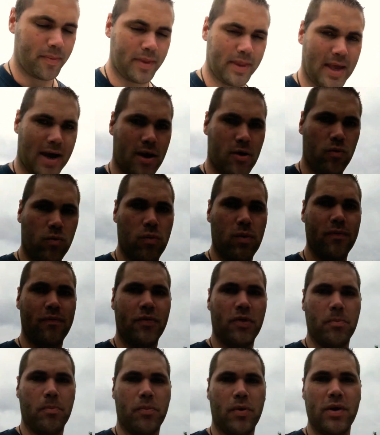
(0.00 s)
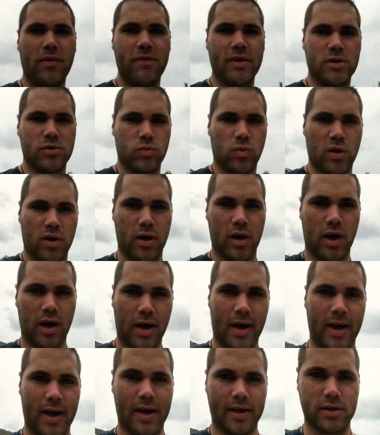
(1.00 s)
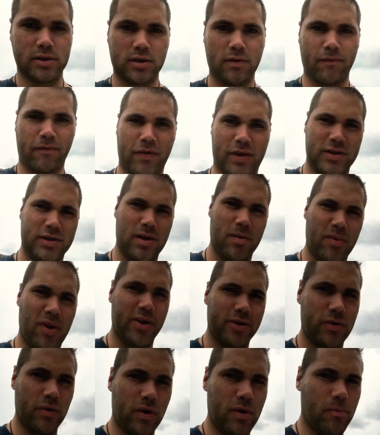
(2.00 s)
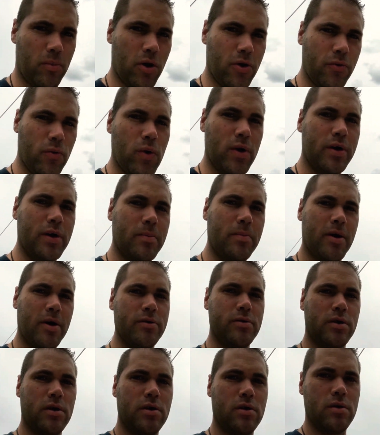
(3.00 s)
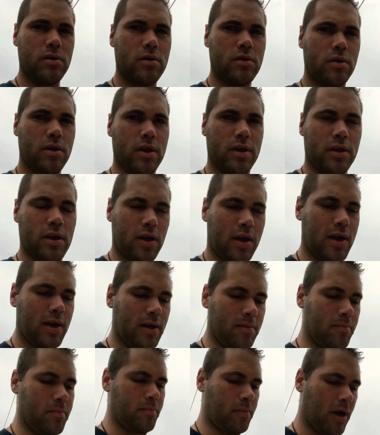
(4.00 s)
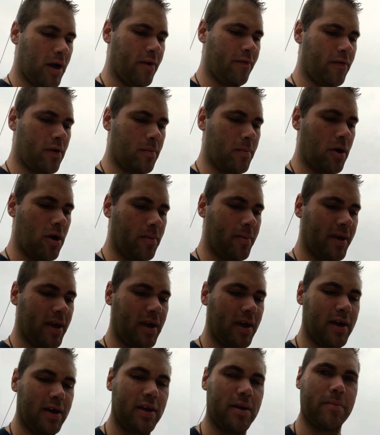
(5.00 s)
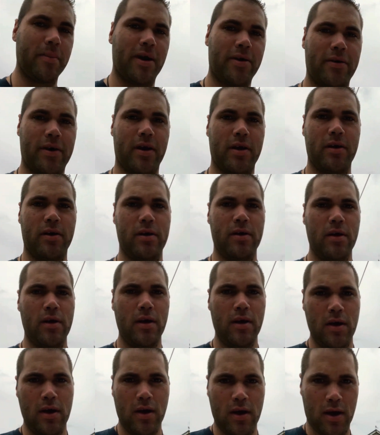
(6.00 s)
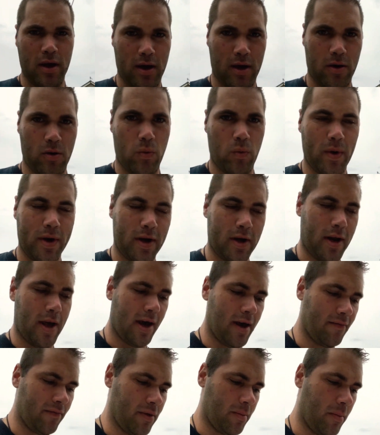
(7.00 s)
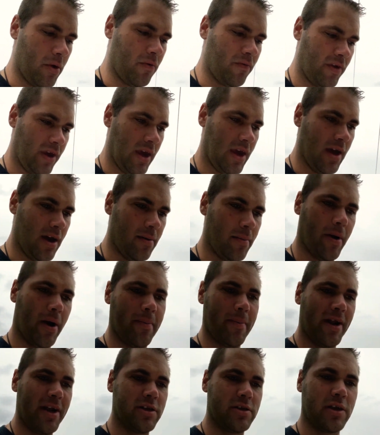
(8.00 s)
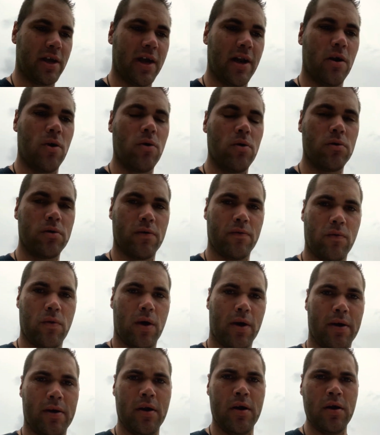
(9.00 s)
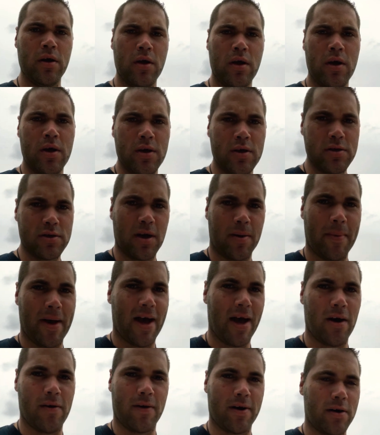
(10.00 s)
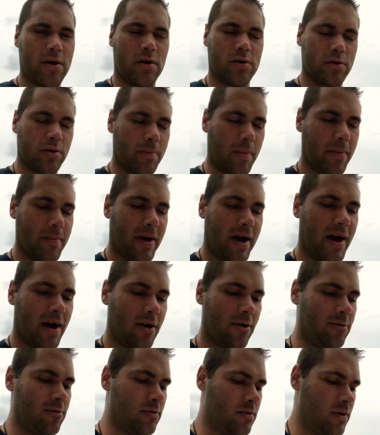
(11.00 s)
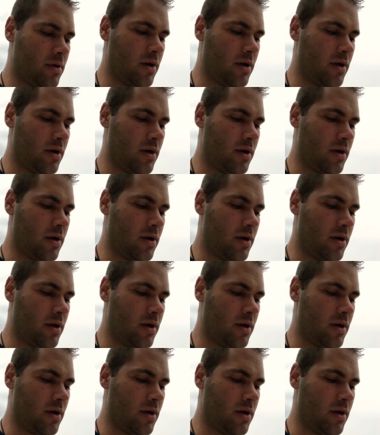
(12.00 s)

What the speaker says: Now with the previous one I had something similar to a Blue Wonder motor that you can buy from Hobby King in America. We don't have them over here, but I managed to get a hold of one somehow. I can't remember how.